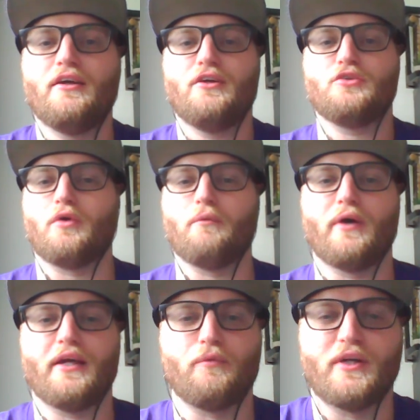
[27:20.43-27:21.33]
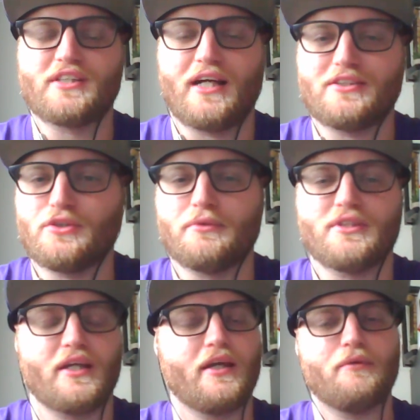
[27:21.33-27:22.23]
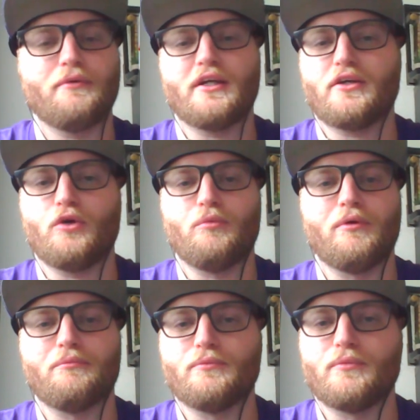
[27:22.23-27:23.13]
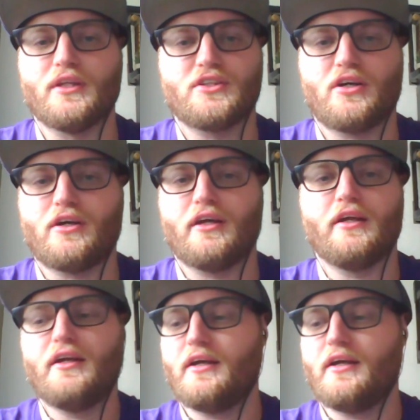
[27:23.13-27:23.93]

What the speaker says: Dwayne Wade reached out to him. He's like, "Hey man, Kobe, I'm really sorry,"